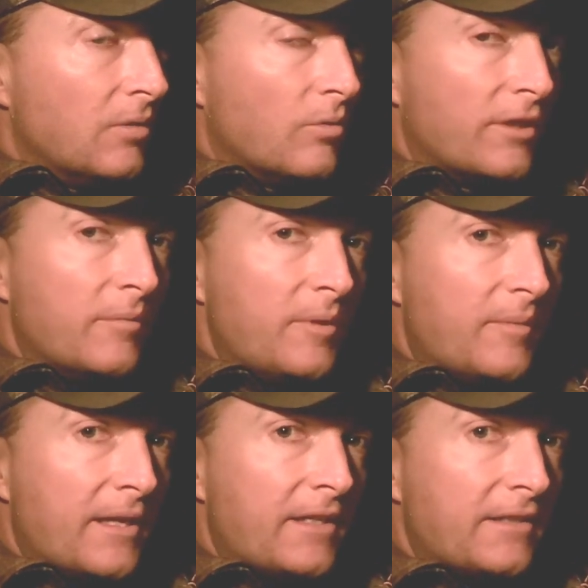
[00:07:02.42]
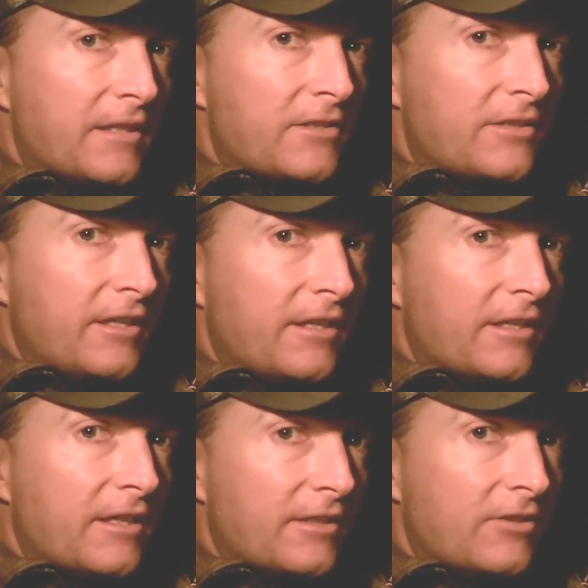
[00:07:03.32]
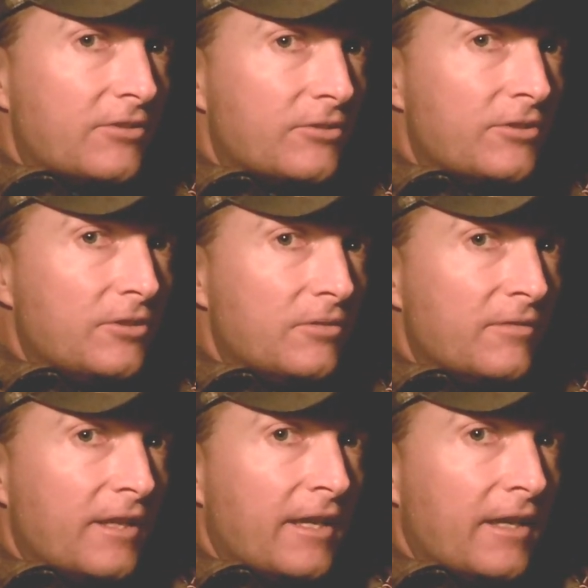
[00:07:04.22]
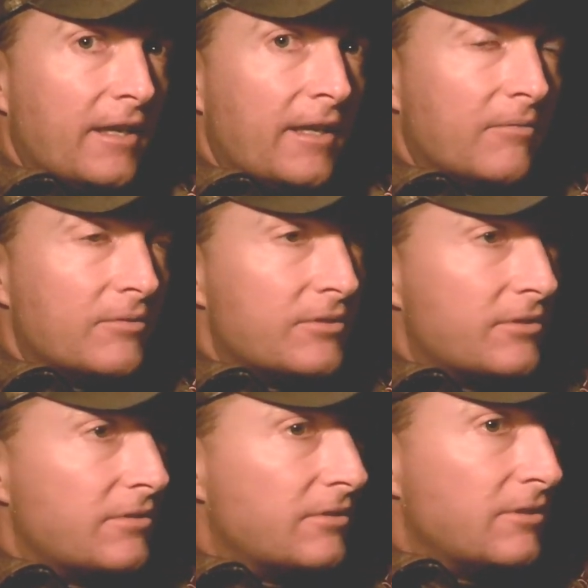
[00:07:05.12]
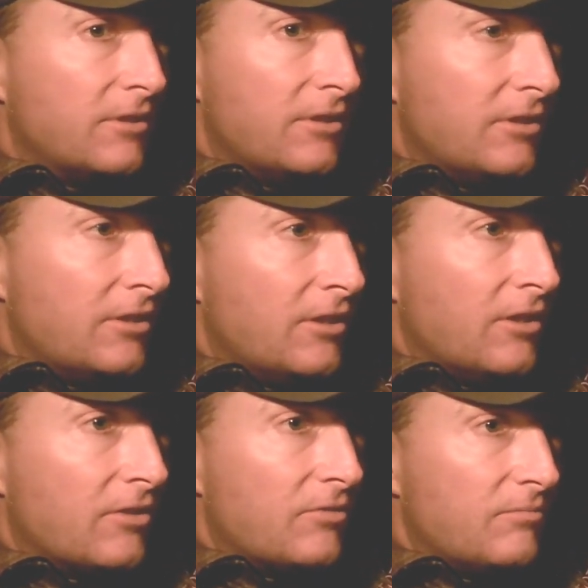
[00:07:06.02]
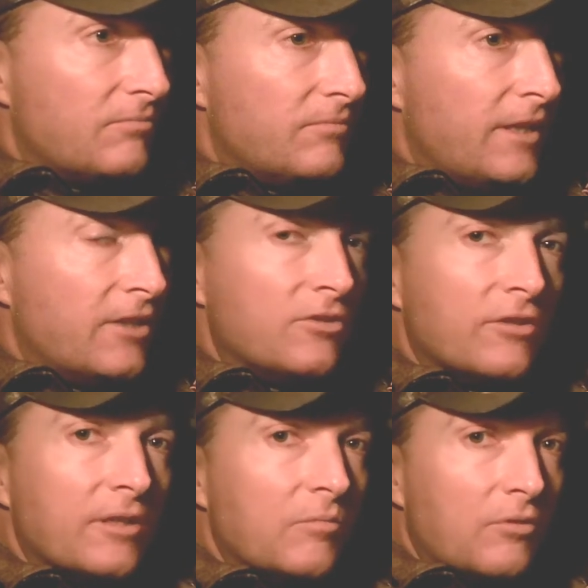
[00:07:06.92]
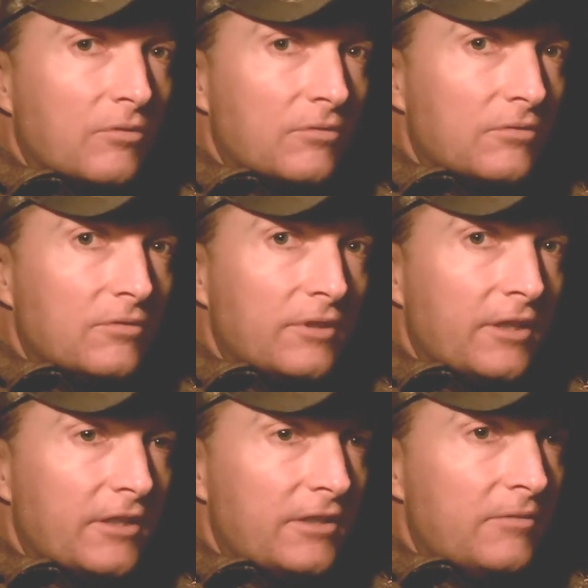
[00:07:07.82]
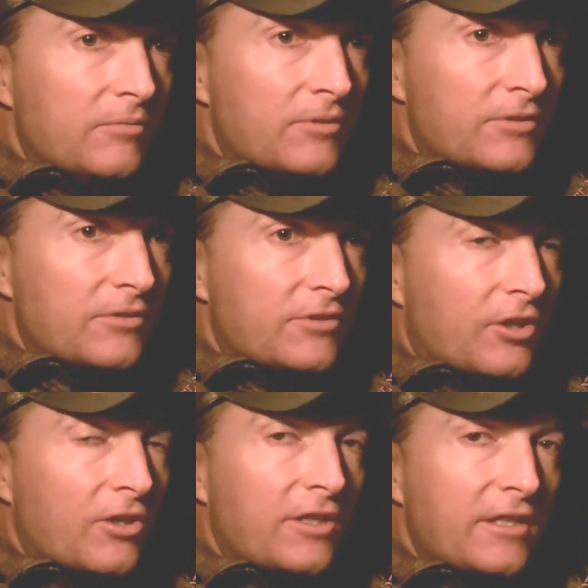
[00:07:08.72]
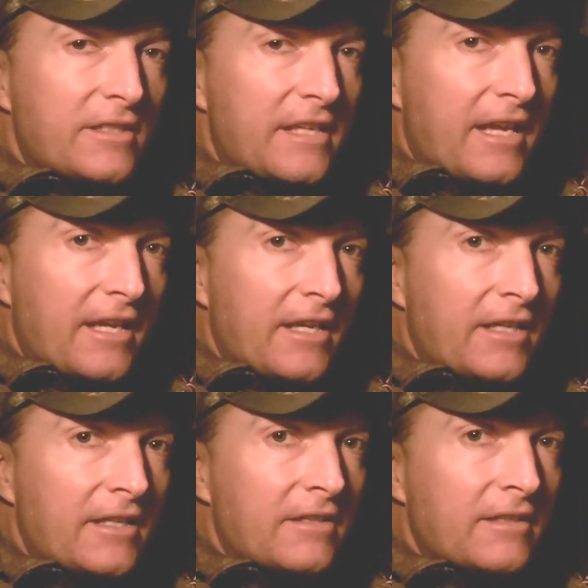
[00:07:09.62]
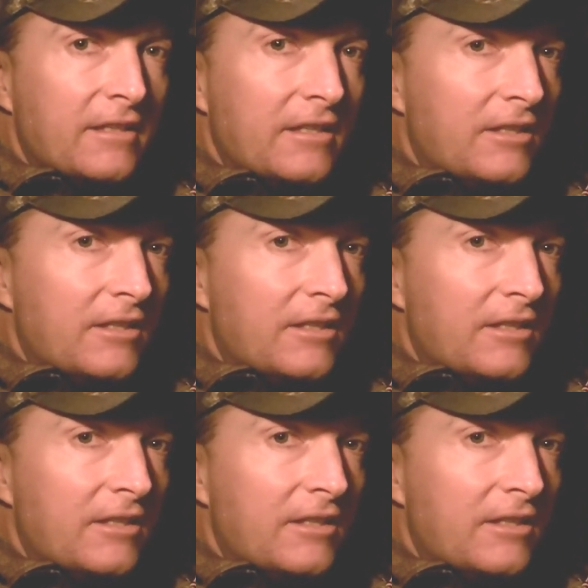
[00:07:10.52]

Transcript: We're going to be back in that stand, I can assure you of that. That was incredible. He was turning his head and